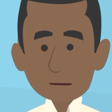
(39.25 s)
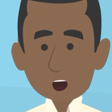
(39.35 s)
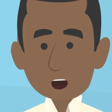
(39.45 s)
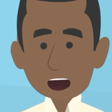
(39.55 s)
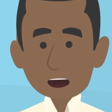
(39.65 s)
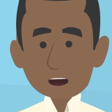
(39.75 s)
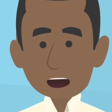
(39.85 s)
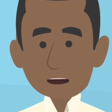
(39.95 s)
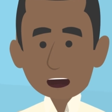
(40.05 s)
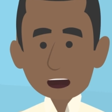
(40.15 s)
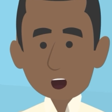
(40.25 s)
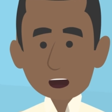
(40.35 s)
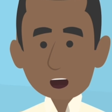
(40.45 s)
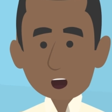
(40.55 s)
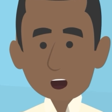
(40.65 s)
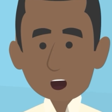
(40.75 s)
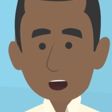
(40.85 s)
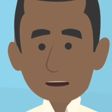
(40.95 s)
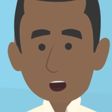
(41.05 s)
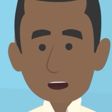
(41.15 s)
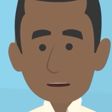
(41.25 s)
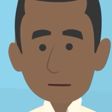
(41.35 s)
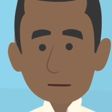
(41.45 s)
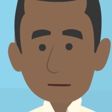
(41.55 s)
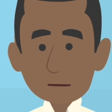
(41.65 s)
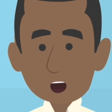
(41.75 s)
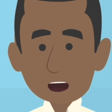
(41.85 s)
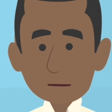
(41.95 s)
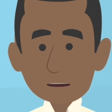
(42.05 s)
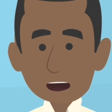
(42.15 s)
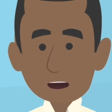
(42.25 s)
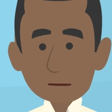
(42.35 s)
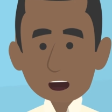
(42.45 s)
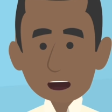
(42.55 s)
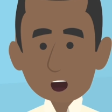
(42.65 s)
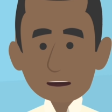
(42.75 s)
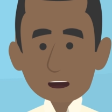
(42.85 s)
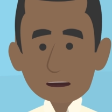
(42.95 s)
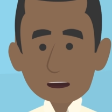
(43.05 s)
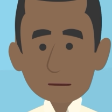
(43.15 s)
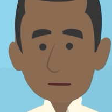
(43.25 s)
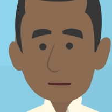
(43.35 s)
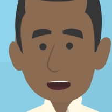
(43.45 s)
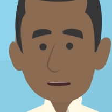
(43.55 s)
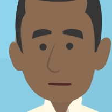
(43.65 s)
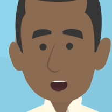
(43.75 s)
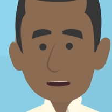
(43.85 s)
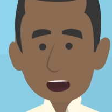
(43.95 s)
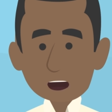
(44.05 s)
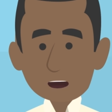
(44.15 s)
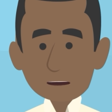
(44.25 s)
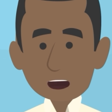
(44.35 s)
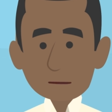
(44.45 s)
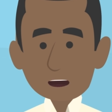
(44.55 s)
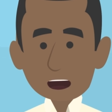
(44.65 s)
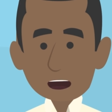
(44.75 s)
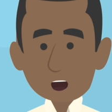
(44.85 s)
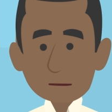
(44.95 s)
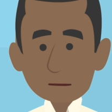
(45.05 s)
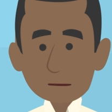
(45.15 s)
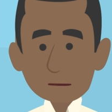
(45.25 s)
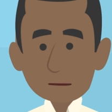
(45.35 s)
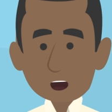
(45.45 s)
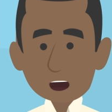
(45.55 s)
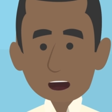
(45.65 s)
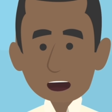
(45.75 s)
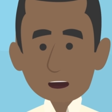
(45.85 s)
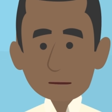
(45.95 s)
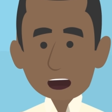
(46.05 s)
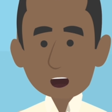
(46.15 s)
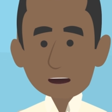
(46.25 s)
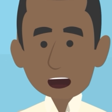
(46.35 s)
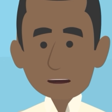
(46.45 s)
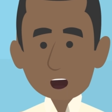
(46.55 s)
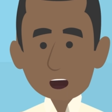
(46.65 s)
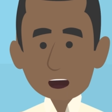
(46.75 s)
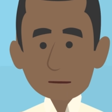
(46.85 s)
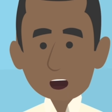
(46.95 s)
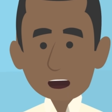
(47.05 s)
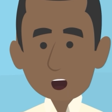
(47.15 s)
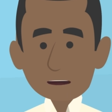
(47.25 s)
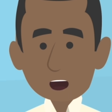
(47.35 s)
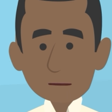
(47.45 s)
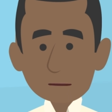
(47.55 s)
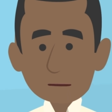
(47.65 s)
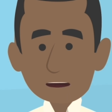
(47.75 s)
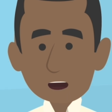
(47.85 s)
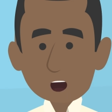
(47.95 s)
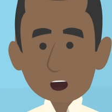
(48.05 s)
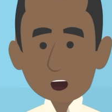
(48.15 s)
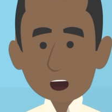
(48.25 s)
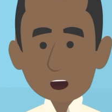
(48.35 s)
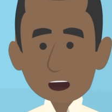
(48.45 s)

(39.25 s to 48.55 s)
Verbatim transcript: Before delving into metacognition, let's first clarify what academic work is to better appreciate metacognition's profound